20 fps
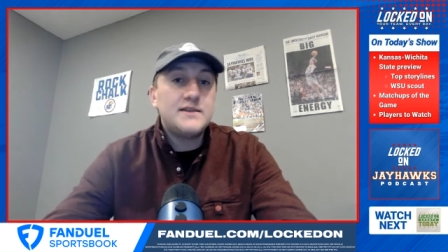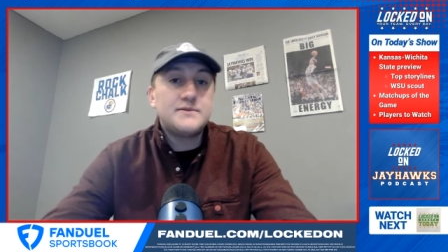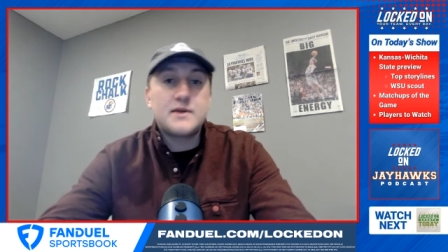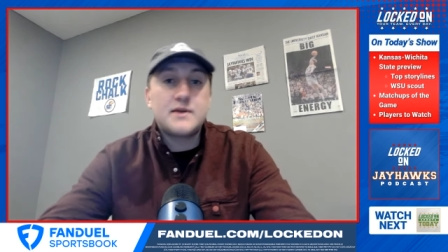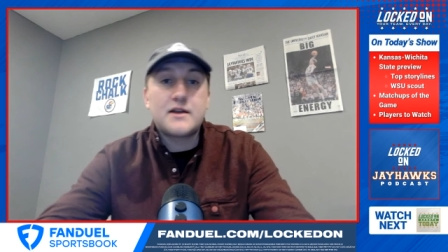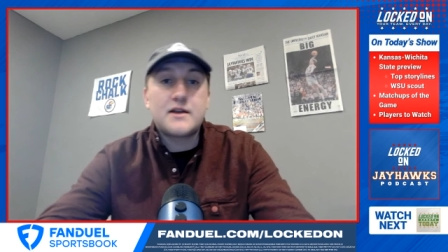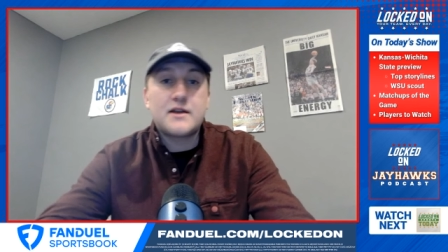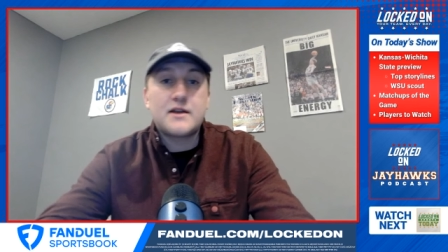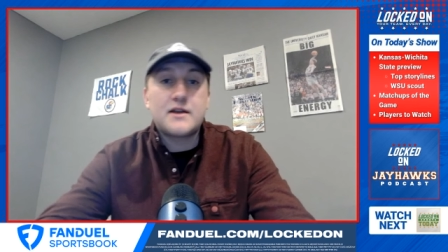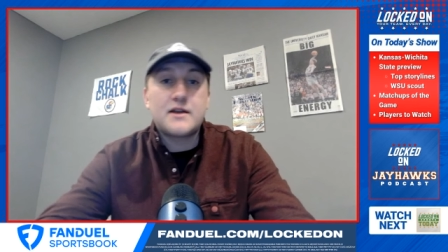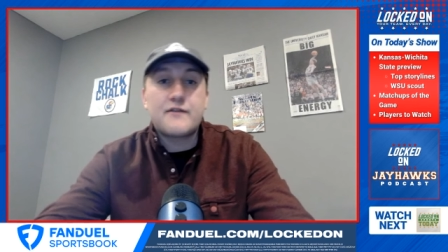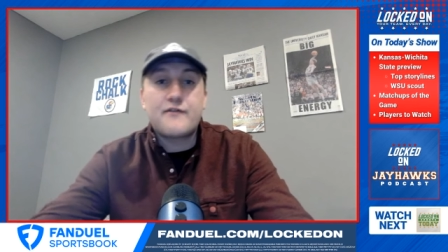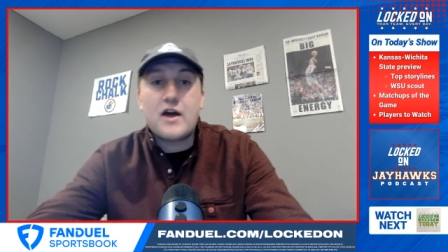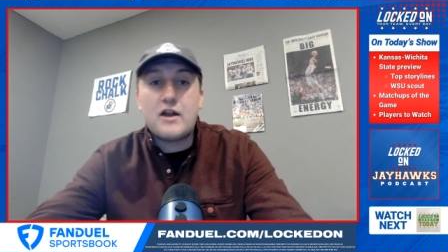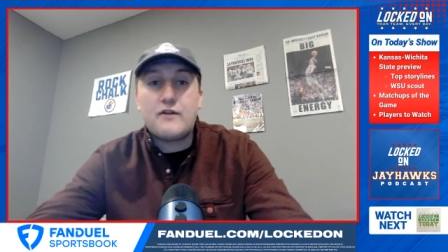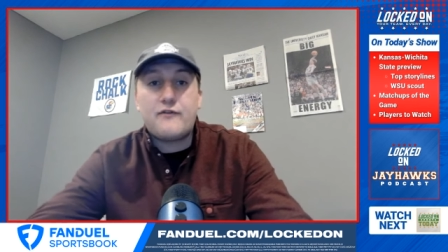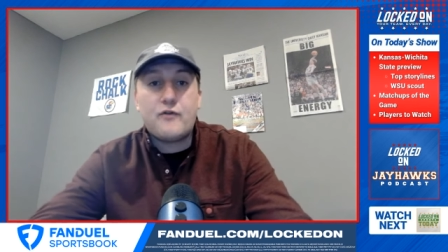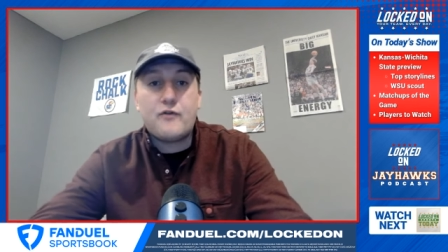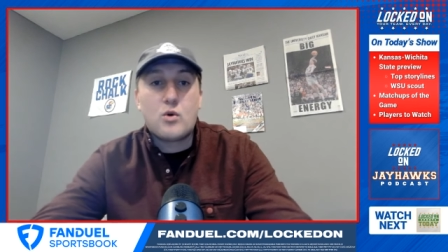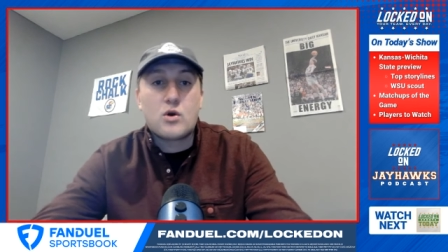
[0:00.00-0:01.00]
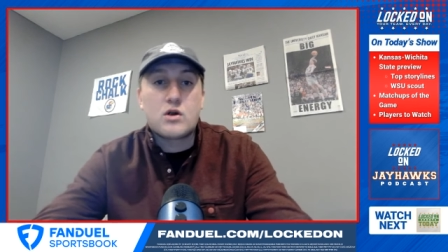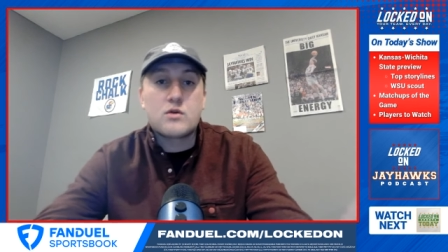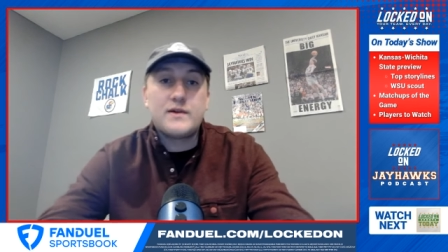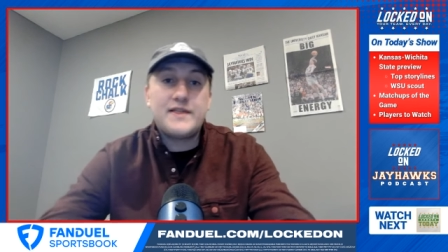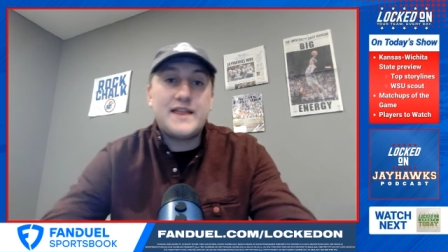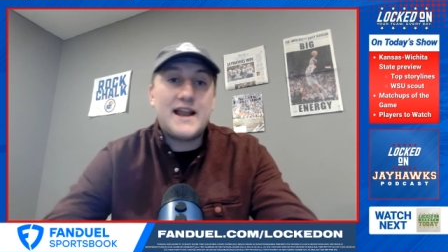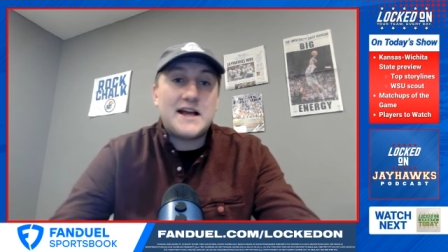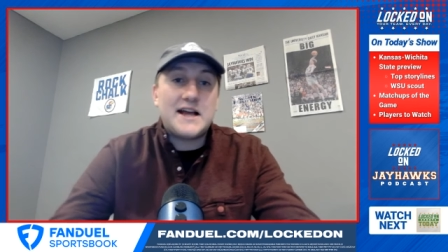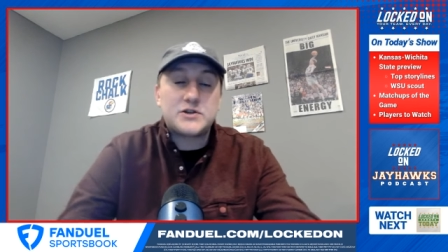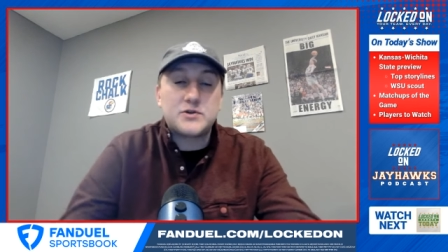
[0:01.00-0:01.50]
teams make the Final Four, win
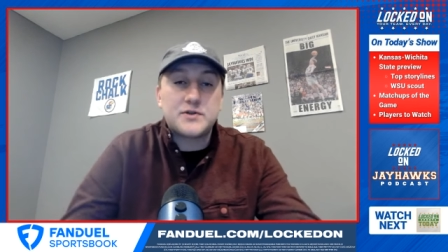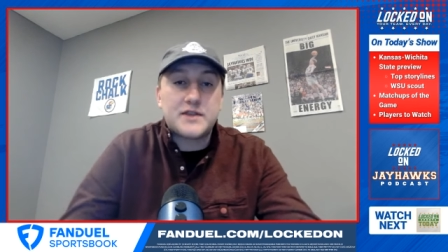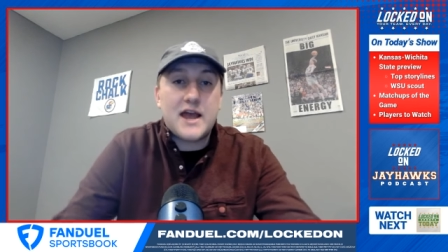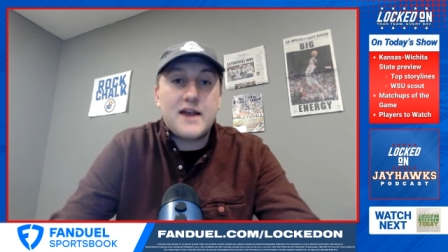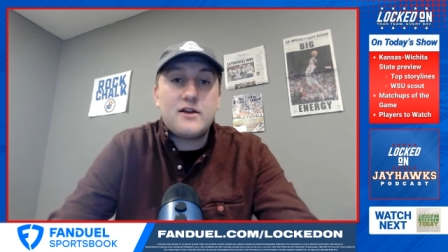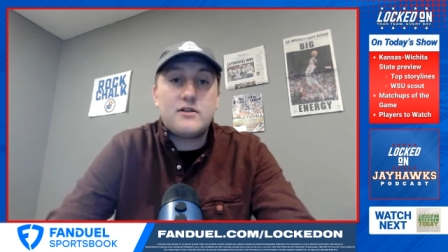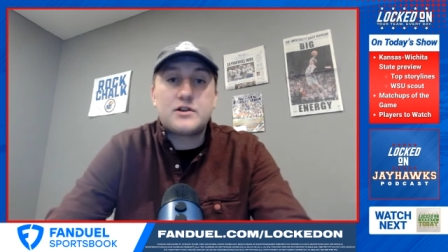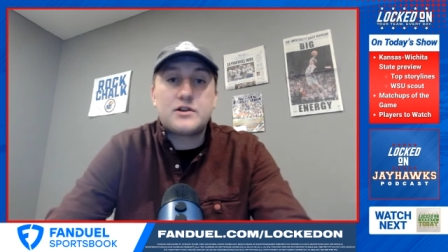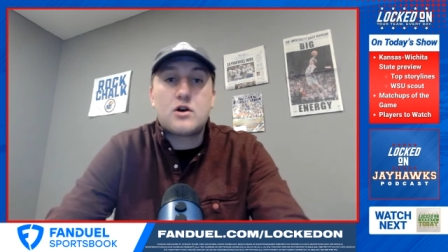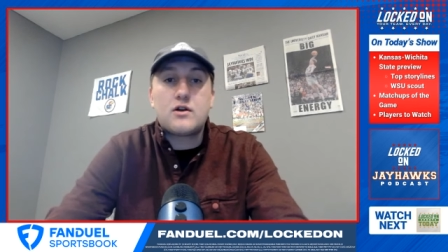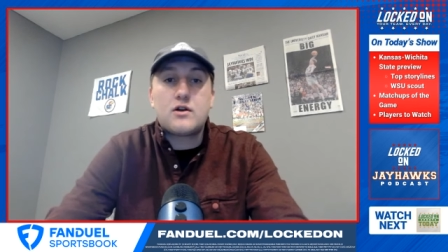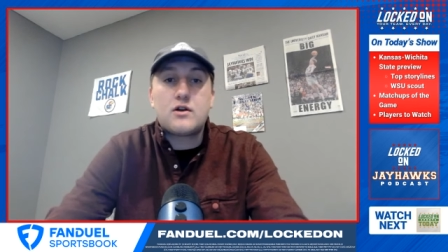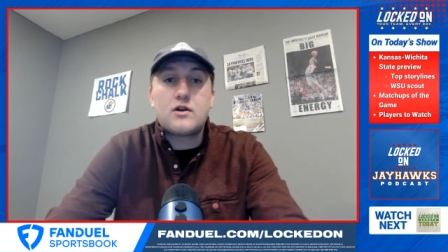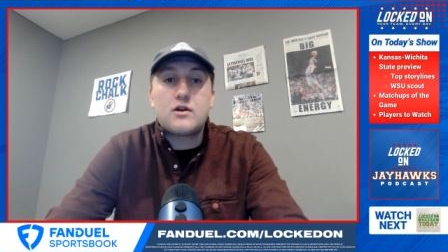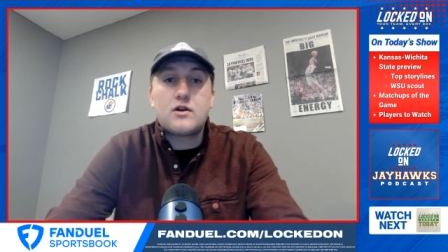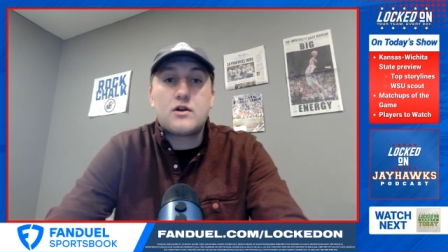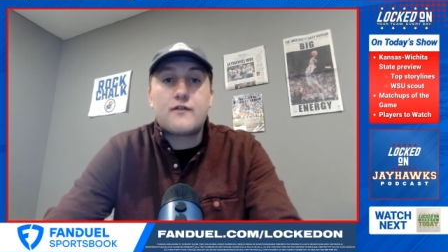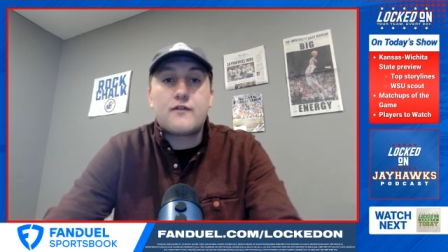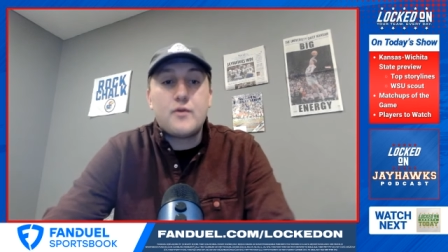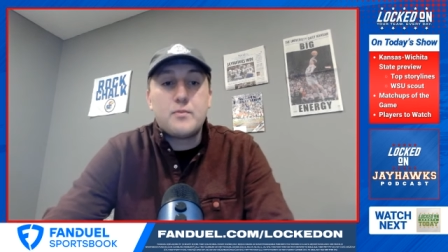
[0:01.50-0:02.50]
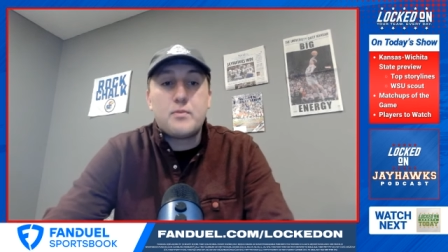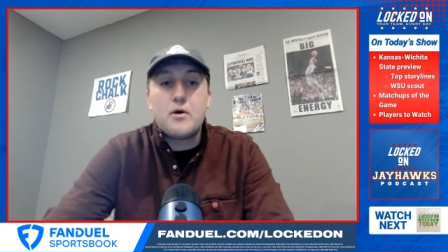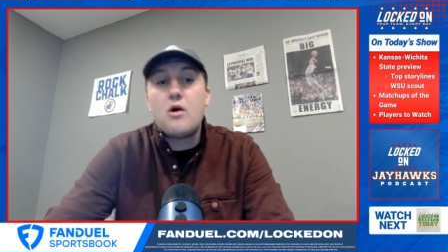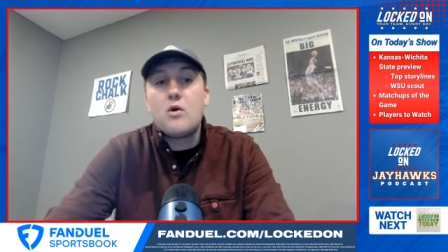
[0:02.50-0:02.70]
the national title in college football